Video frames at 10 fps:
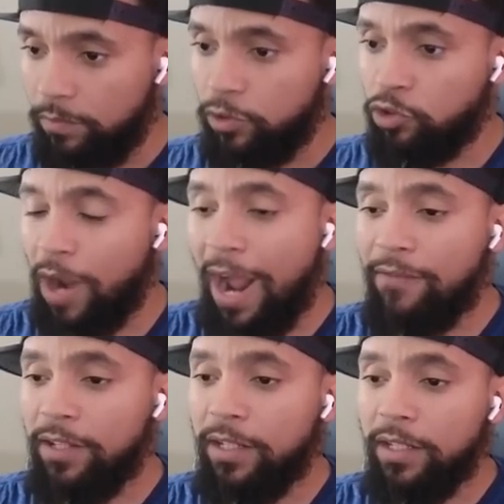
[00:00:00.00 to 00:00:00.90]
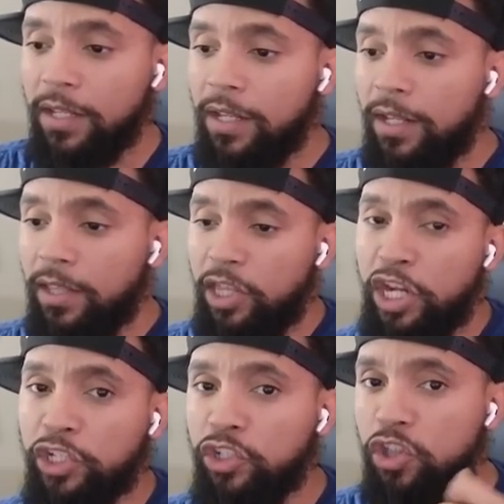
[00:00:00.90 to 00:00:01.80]
traveling,
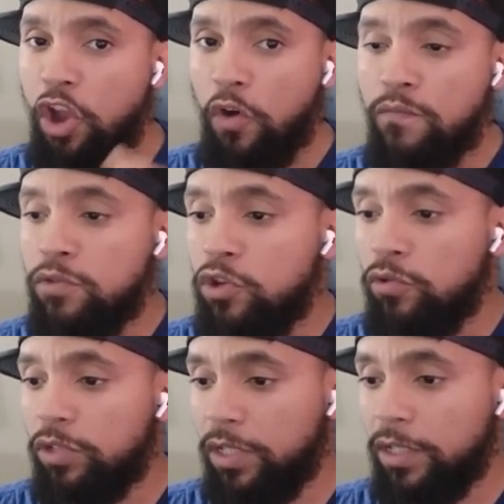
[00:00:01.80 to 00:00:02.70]
There's no music.